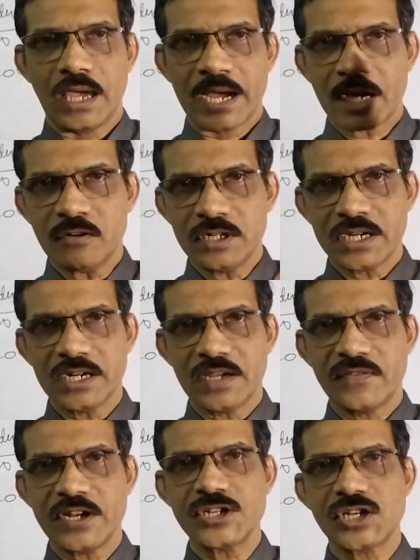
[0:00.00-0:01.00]
accounting
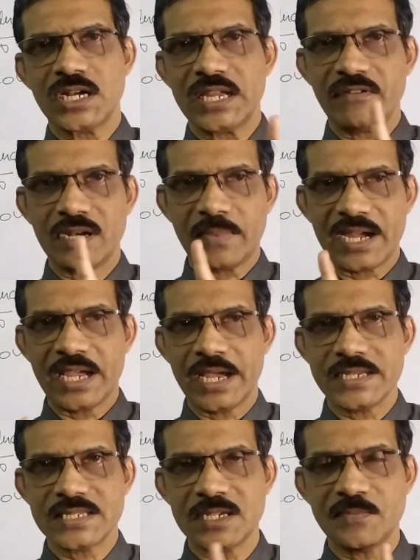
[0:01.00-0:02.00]
definition given by
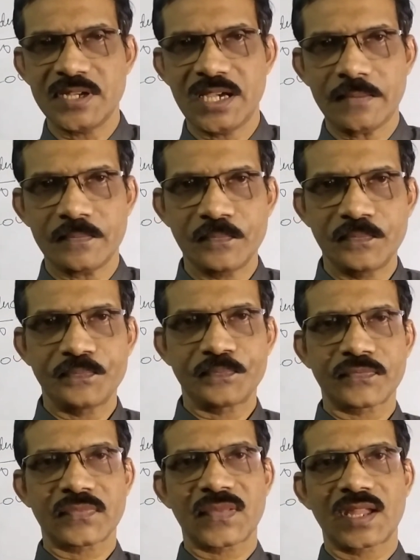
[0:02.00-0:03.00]
AICPA,
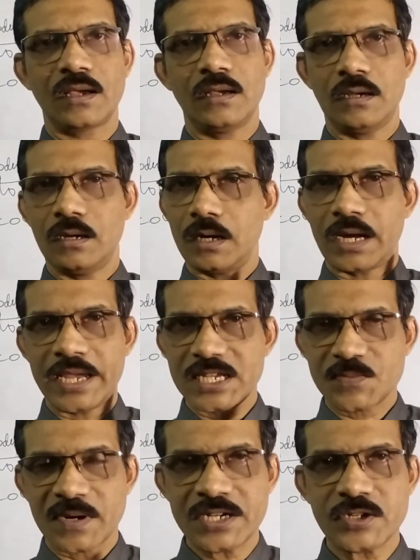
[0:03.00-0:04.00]
I
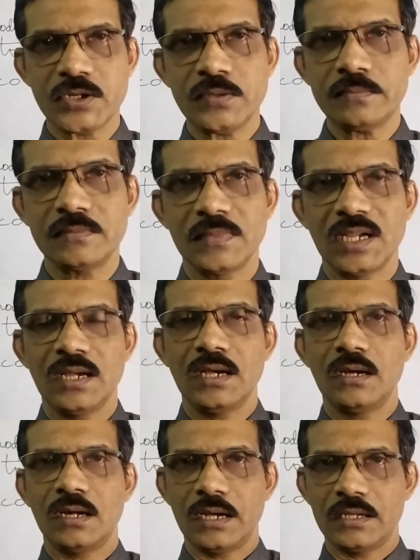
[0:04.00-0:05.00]
explained to you.
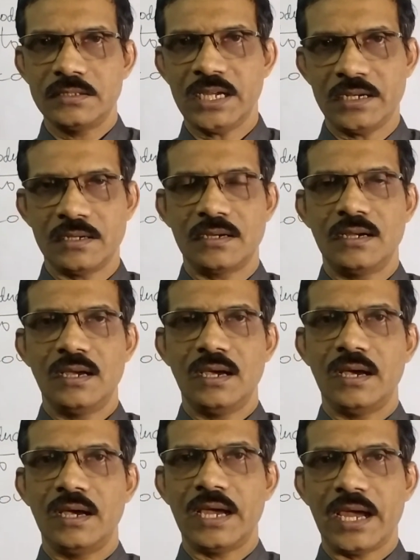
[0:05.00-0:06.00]
Then
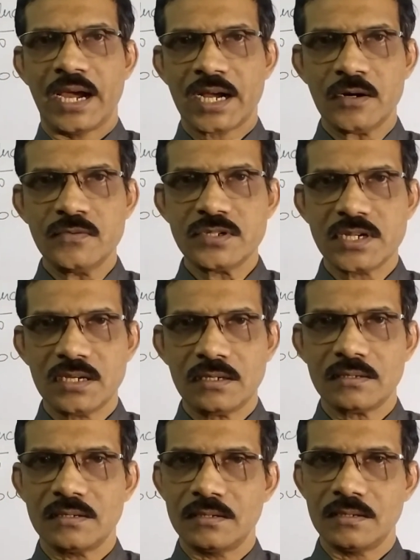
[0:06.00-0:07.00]

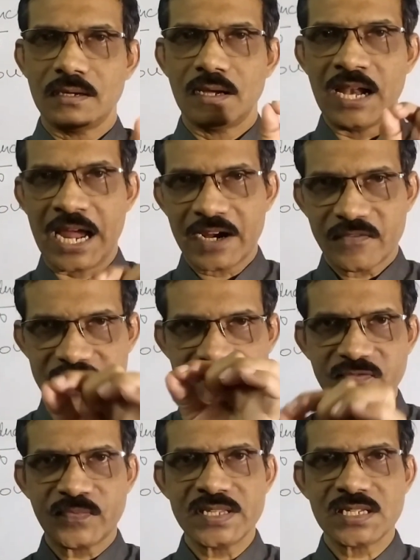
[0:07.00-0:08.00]
accounting language
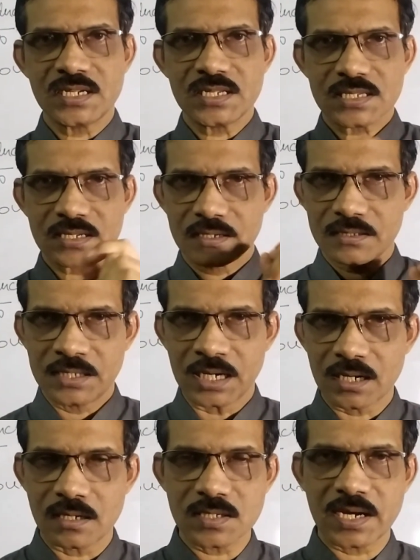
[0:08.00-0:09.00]
of business,
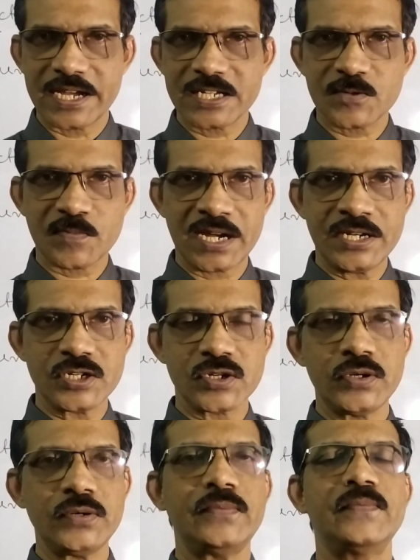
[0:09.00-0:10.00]
that also I explained to
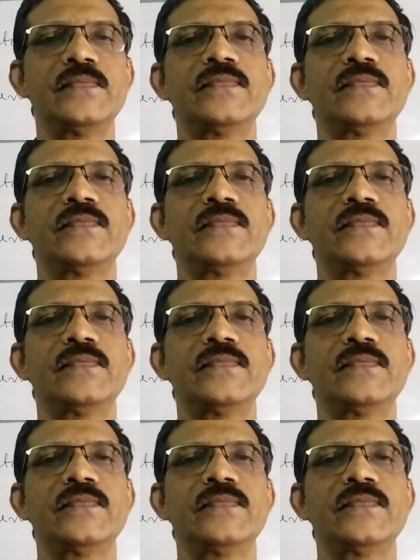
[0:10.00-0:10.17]
you.